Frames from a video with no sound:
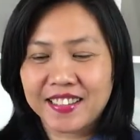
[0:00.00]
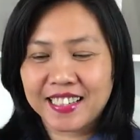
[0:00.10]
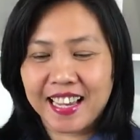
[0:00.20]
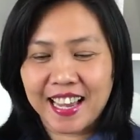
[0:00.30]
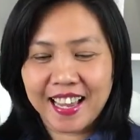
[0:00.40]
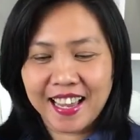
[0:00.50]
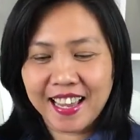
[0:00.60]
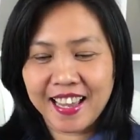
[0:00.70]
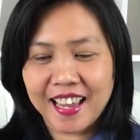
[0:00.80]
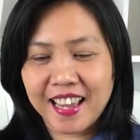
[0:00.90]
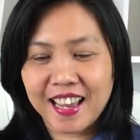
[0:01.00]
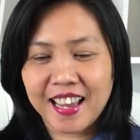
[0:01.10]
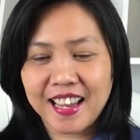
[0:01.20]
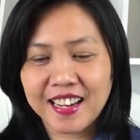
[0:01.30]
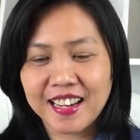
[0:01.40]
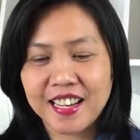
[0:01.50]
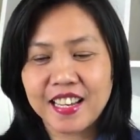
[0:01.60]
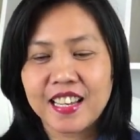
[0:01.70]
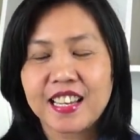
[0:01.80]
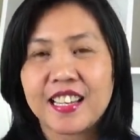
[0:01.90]
okay and
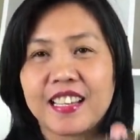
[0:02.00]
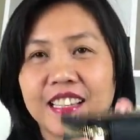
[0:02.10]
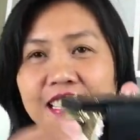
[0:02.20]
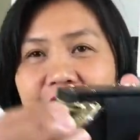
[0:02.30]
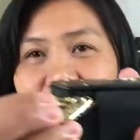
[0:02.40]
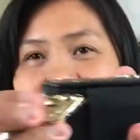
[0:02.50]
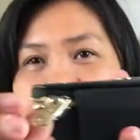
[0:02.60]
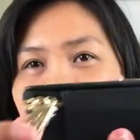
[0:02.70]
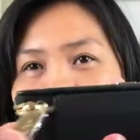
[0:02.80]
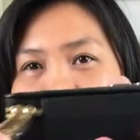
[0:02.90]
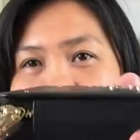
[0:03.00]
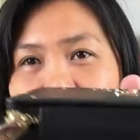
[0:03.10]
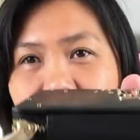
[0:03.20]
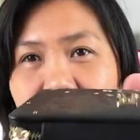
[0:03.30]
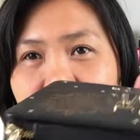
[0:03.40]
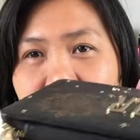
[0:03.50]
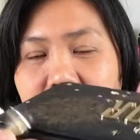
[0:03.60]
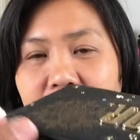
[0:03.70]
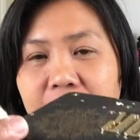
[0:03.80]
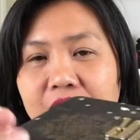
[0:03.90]
get the zipper
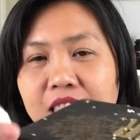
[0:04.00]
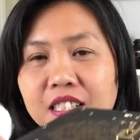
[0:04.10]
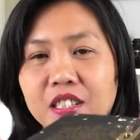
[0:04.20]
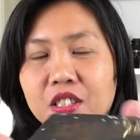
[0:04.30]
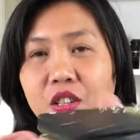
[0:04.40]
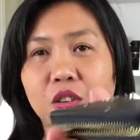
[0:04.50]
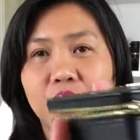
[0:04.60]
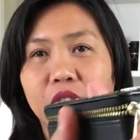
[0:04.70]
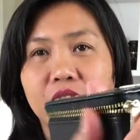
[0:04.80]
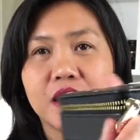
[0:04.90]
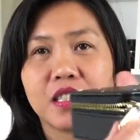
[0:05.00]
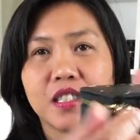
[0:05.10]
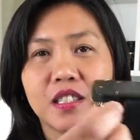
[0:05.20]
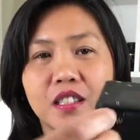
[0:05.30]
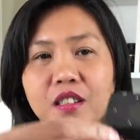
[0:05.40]
here so it's